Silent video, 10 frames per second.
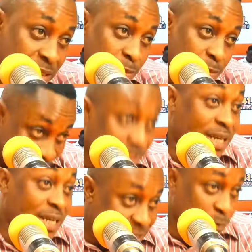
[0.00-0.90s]

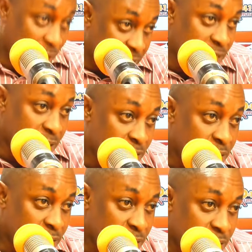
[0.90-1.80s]
Patrick Asma.
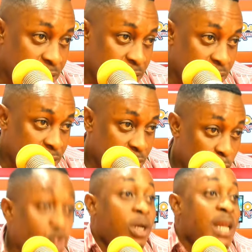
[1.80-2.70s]

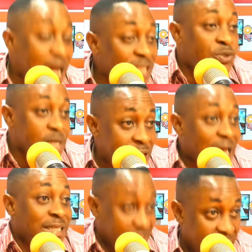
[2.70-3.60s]
Or join House training
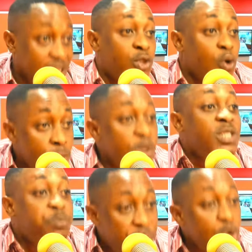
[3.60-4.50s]
at check
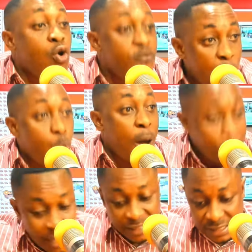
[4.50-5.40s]
it's been over 1
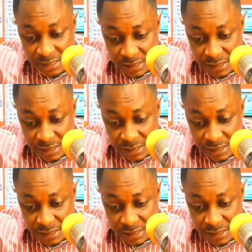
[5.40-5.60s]
month.